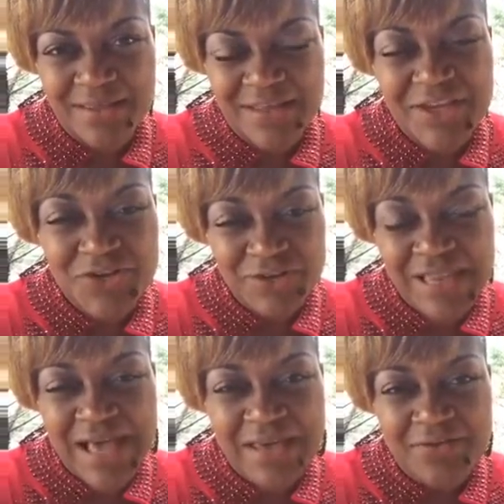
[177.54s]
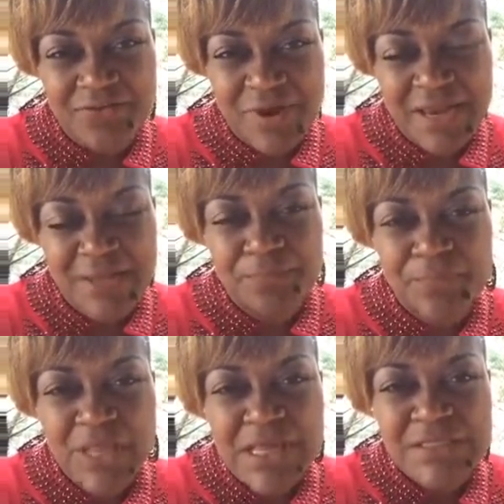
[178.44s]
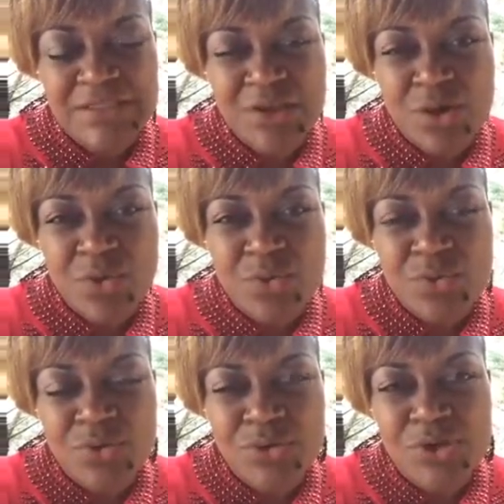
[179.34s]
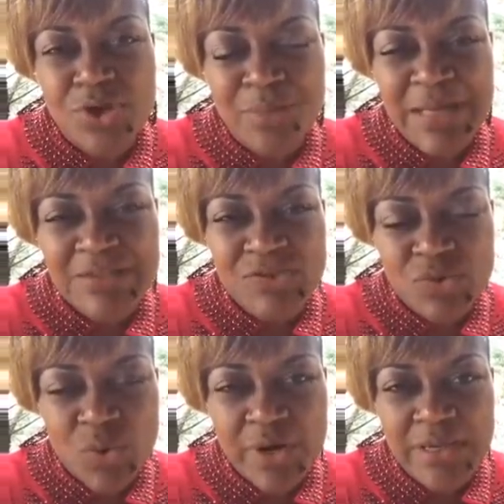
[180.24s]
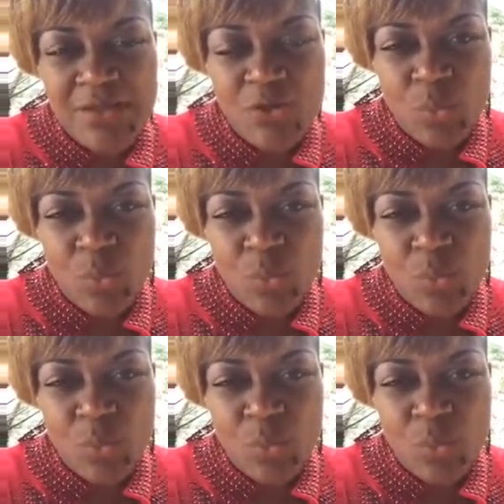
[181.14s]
in your life, right? So, you know, my story, you know,